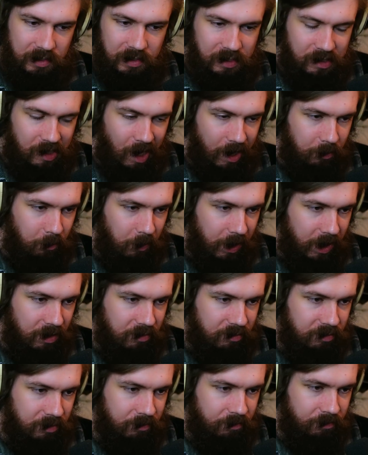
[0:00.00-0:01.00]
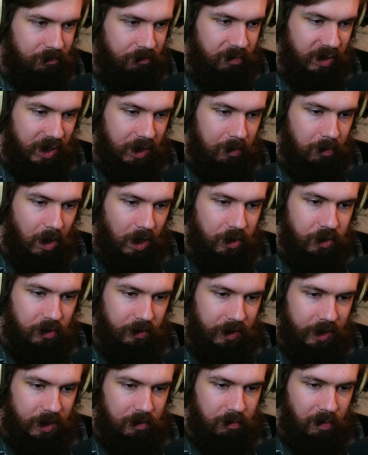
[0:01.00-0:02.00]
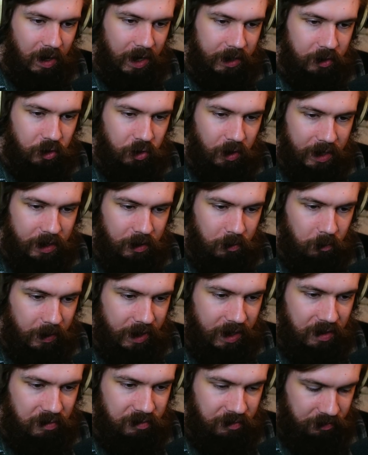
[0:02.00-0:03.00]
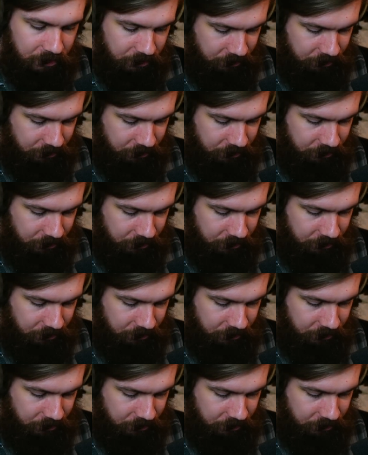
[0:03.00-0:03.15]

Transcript: a sine wave being modulated by a triangle wave.